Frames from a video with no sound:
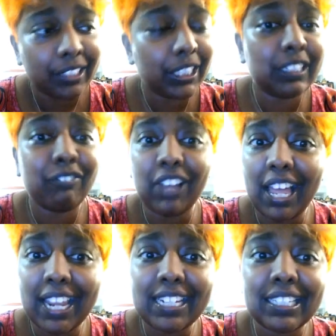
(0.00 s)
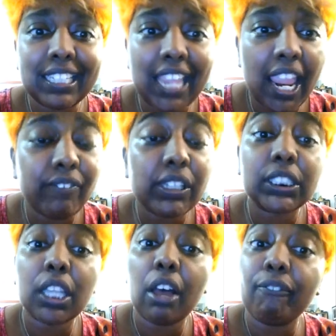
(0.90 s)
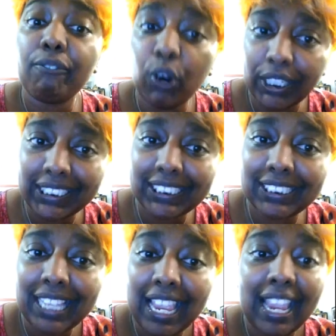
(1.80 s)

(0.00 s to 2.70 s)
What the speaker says: The divine gave us a voice.